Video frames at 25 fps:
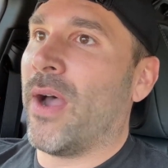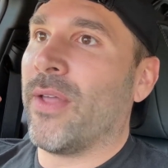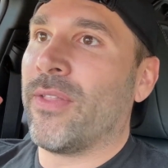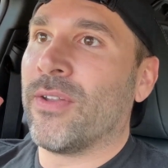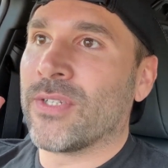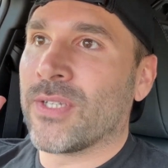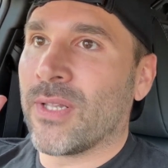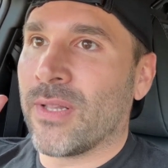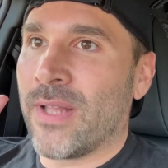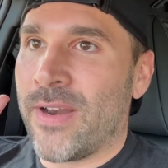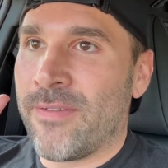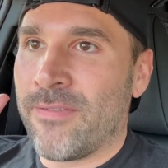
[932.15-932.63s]

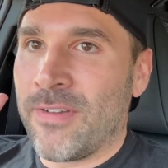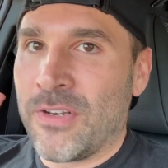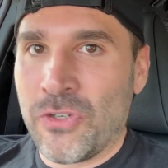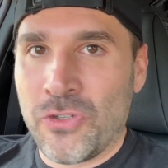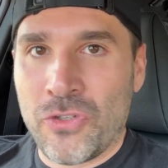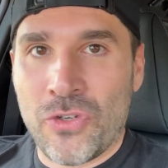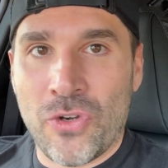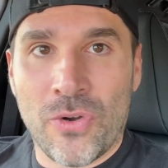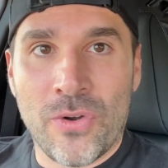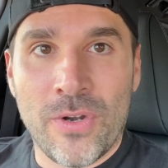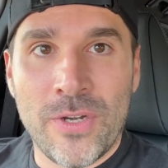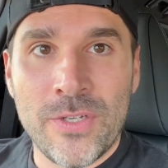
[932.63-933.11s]
There's a lot of
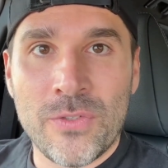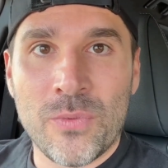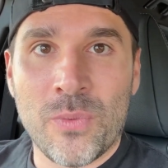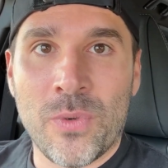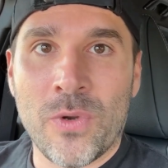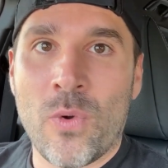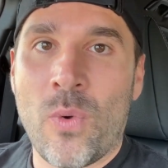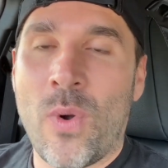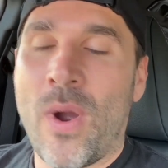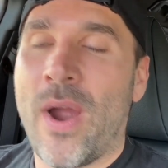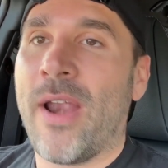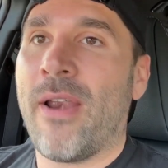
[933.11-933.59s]

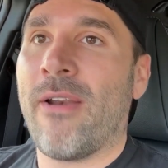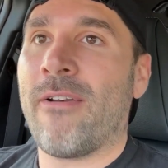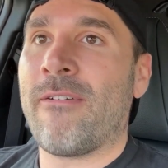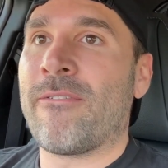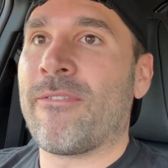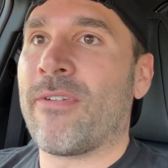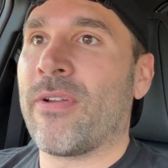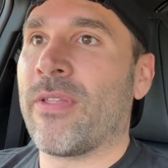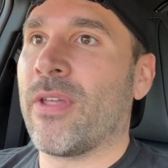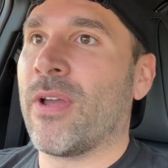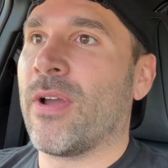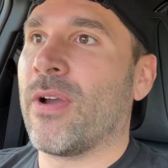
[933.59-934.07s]
endurance
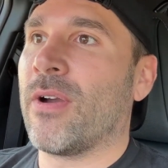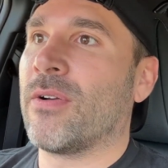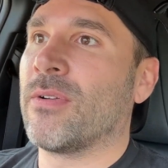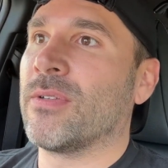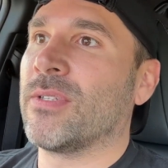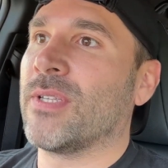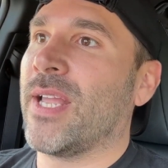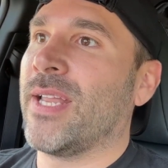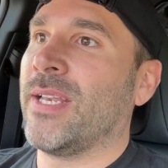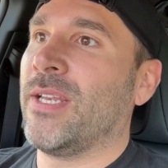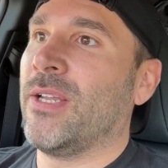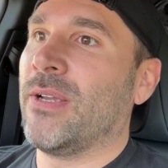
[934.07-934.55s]
required for
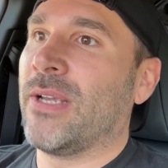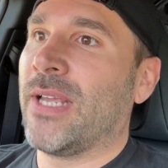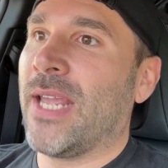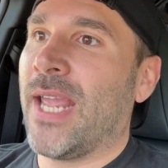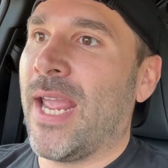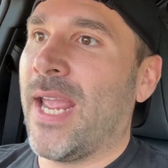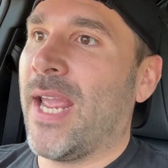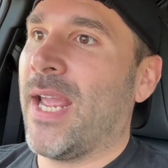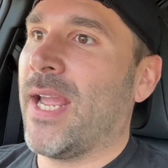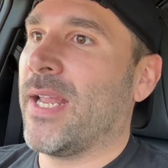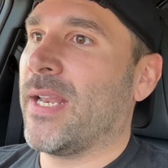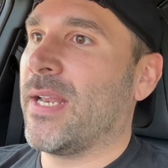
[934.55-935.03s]
those, and you
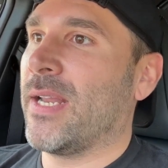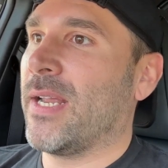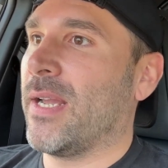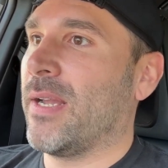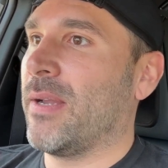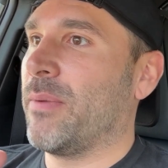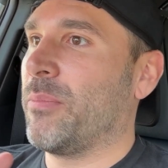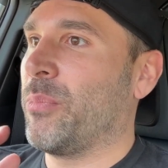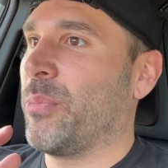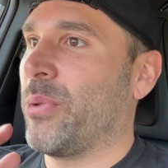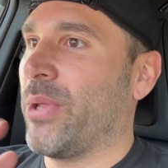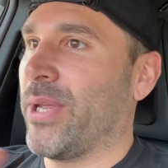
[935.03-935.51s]
can't
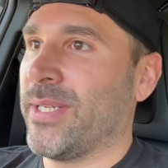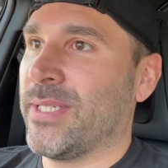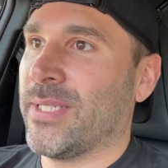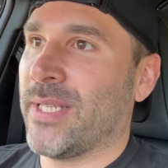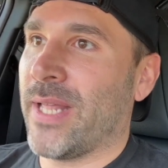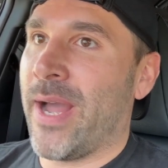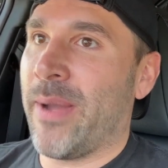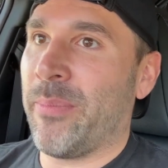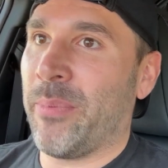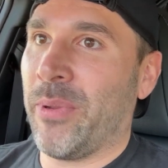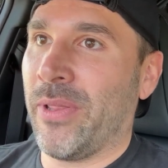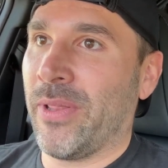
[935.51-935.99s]
play
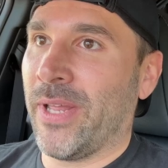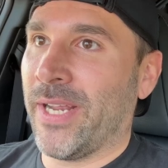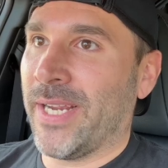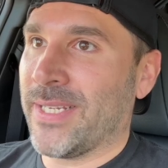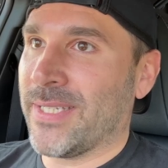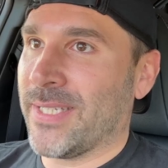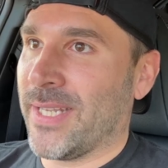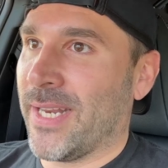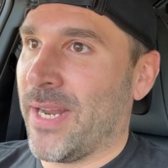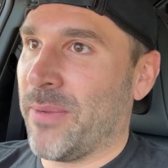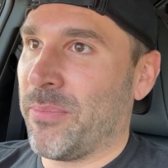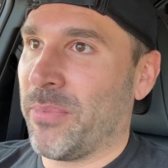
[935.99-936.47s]
sloppy. Like
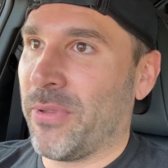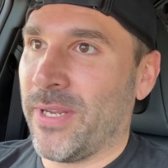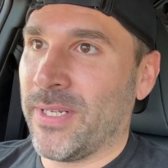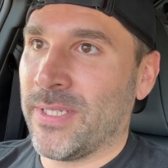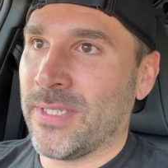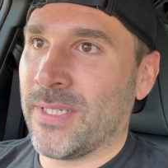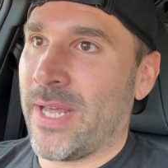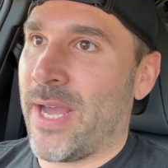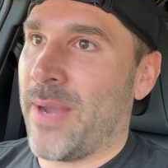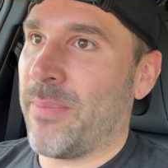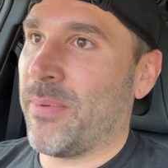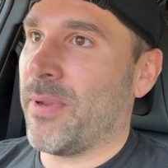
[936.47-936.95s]
I said, I
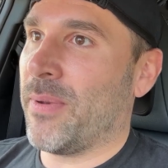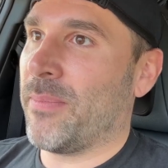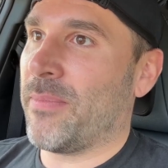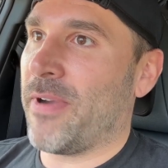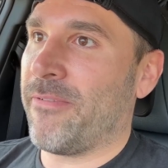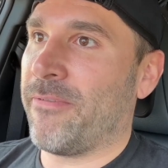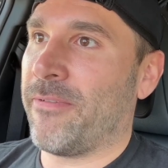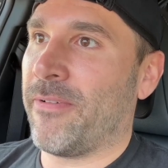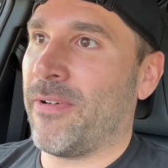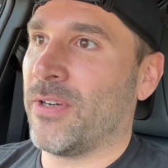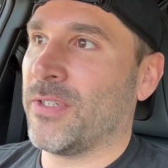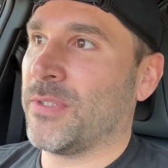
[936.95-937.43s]
played sloppy in
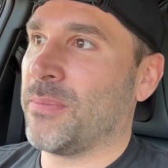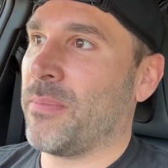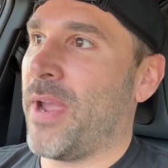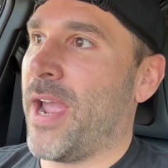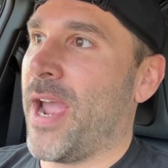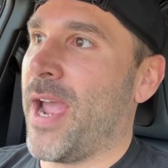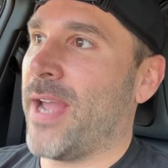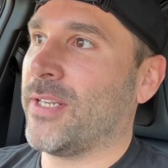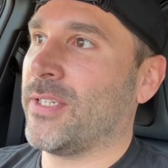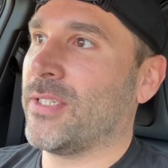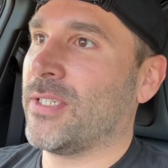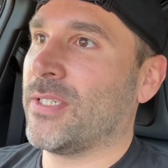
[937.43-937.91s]
my first
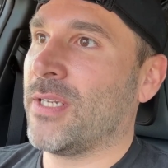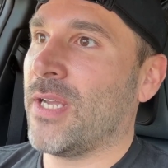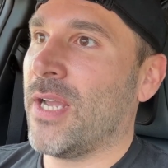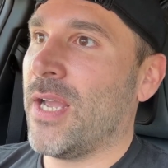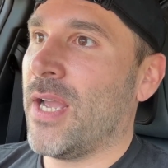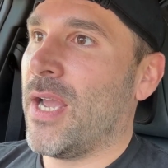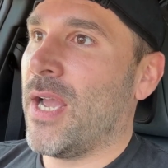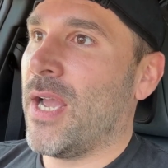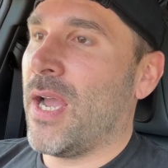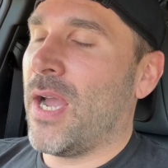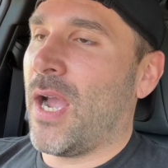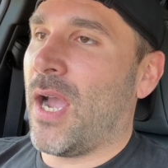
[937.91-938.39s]
match
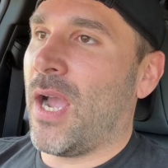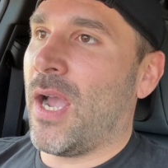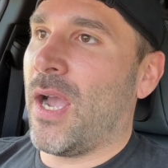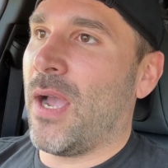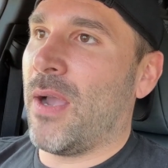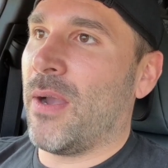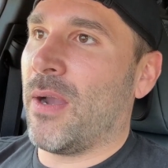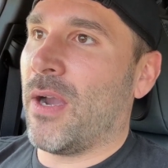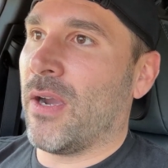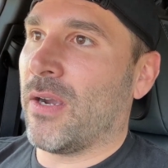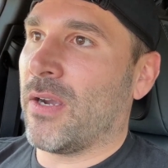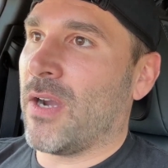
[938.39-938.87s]

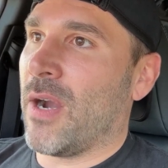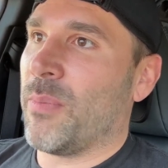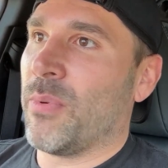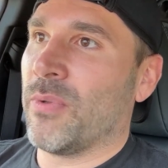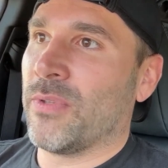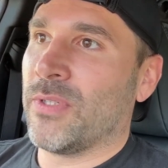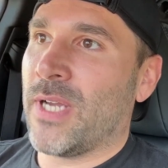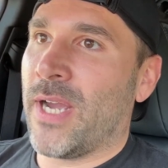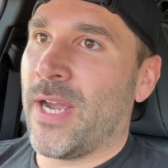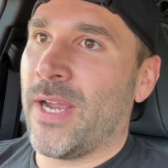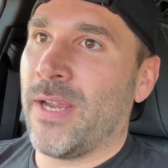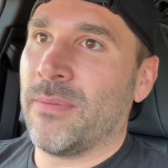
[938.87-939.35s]
a
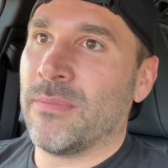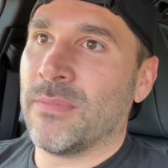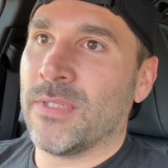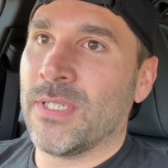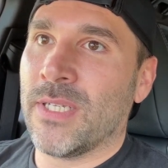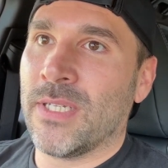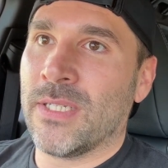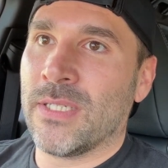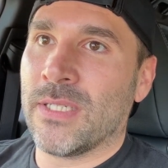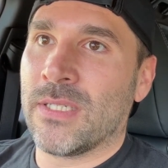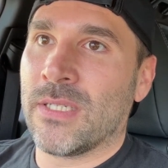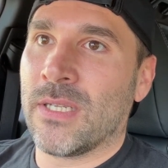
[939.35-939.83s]
couple
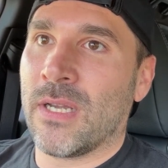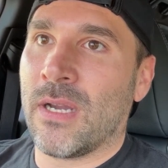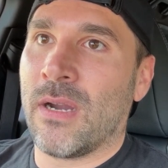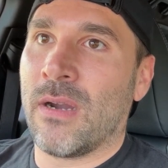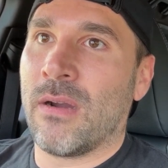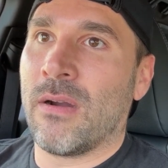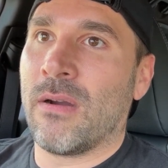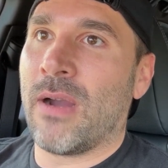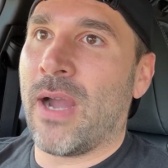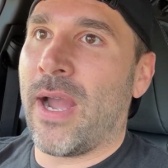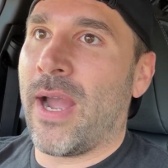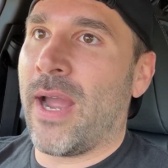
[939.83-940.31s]
times, and
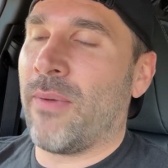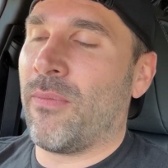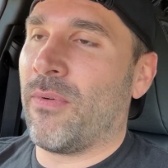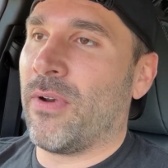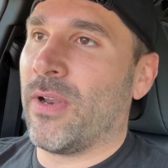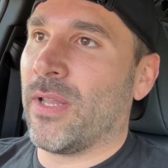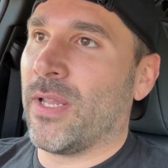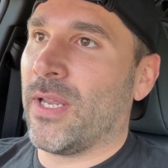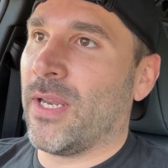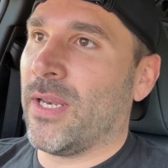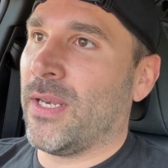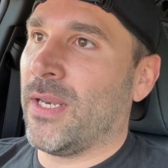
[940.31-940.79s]
so I
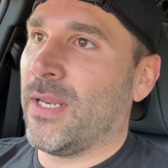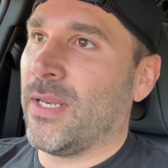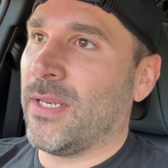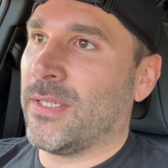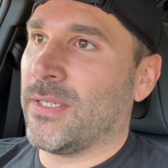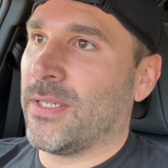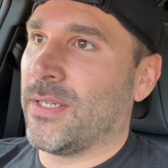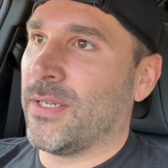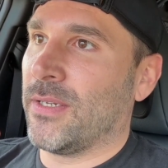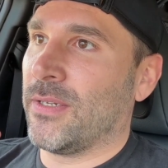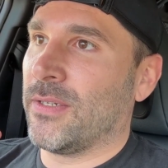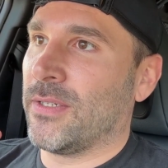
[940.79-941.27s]
really
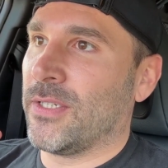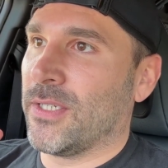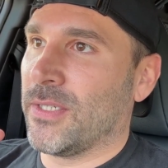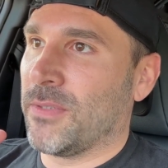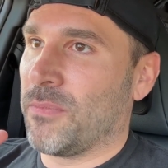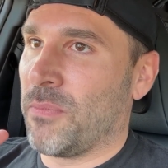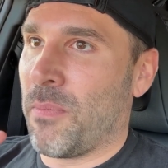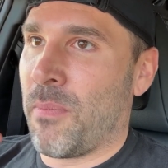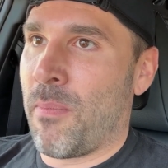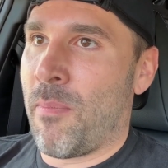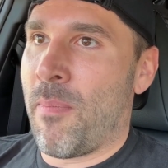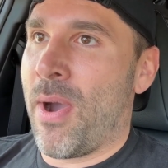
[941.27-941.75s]
need to
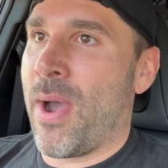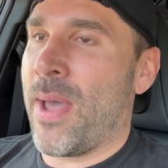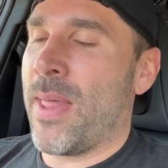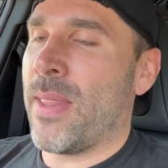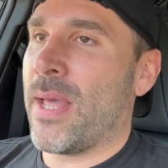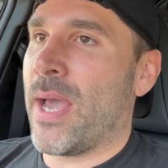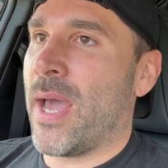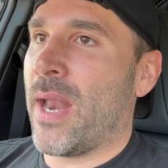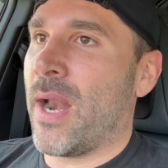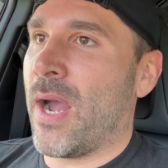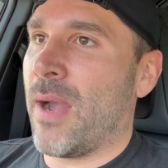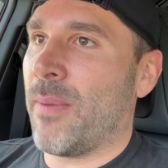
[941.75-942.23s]
just
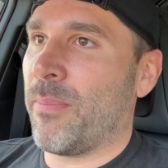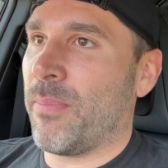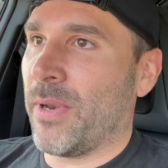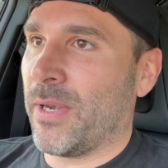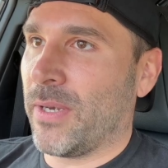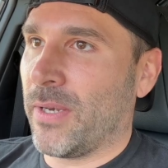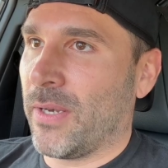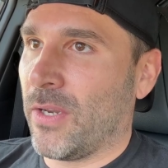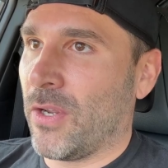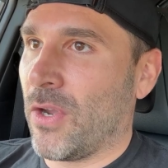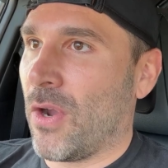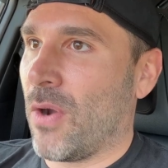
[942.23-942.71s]
button that up
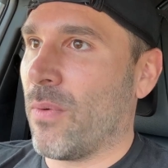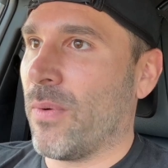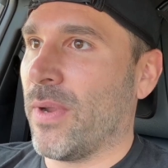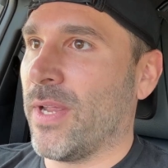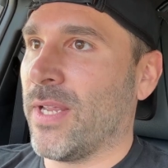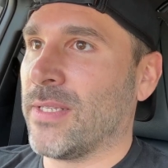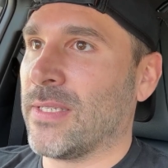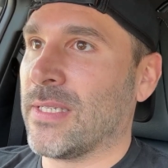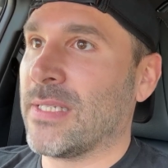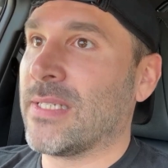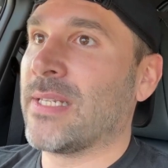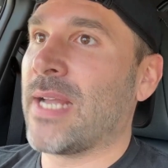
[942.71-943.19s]
and go
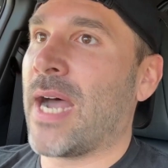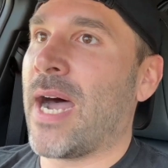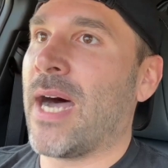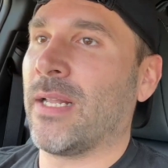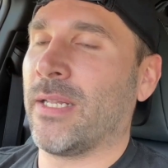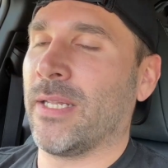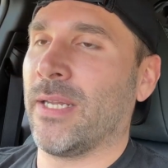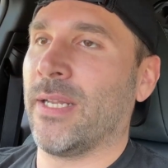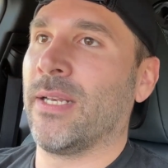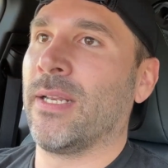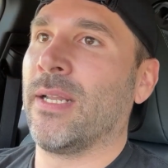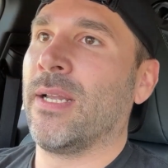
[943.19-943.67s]
in
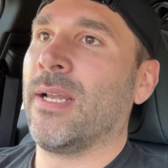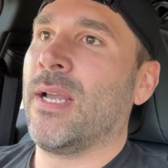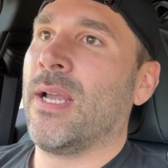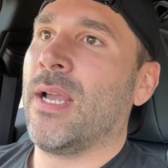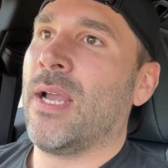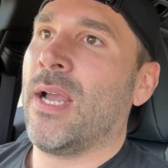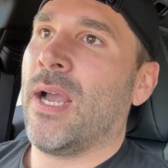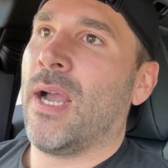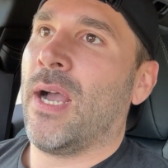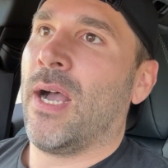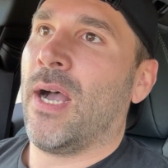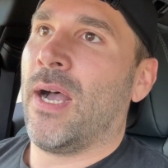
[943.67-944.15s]
solid
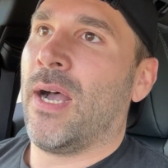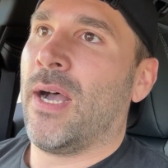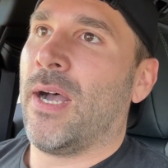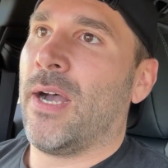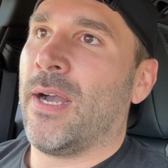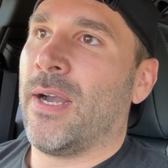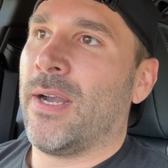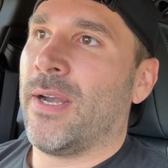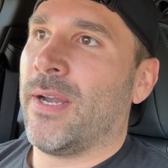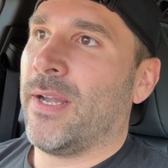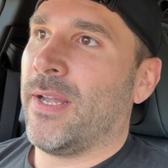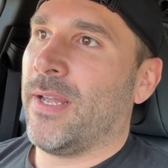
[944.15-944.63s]

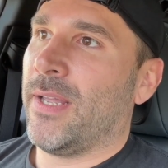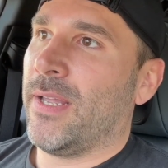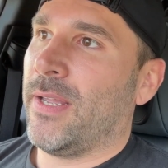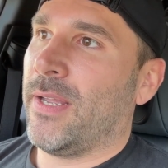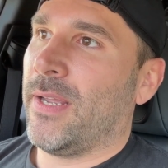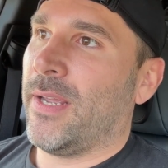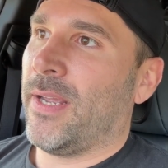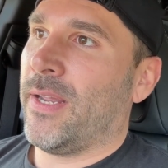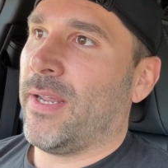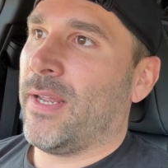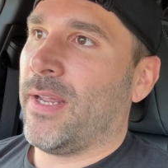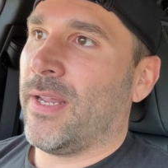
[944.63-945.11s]

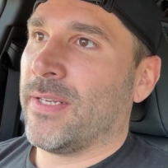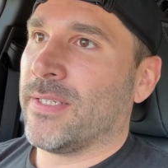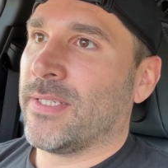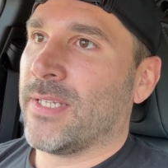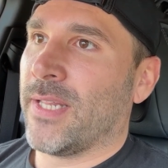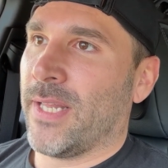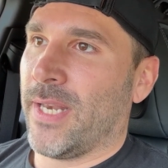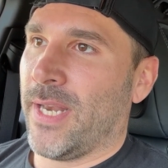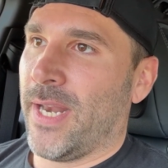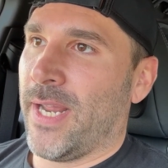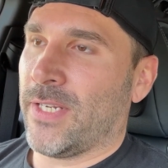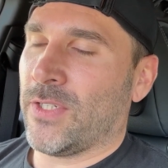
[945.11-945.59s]

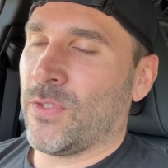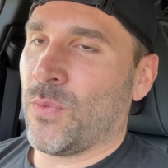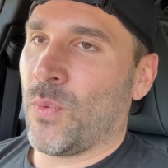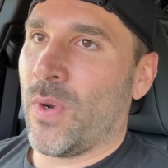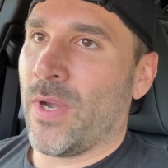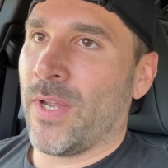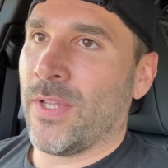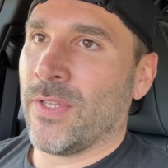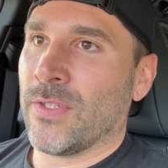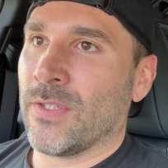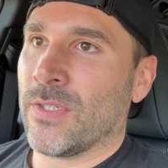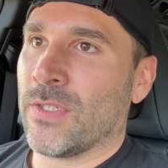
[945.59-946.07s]
into the next
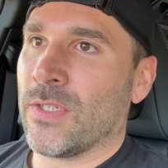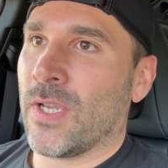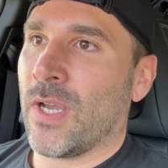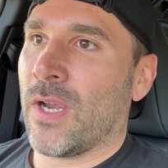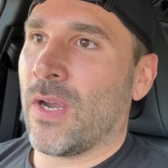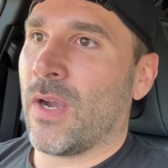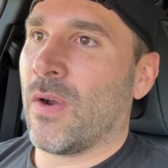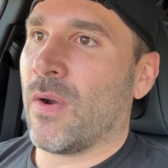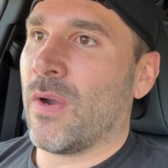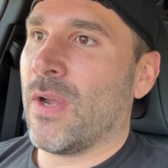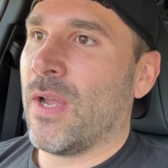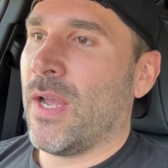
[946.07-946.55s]
one.
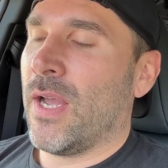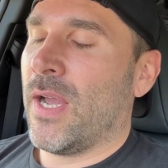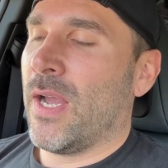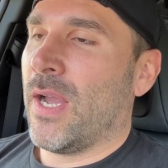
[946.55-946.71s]
So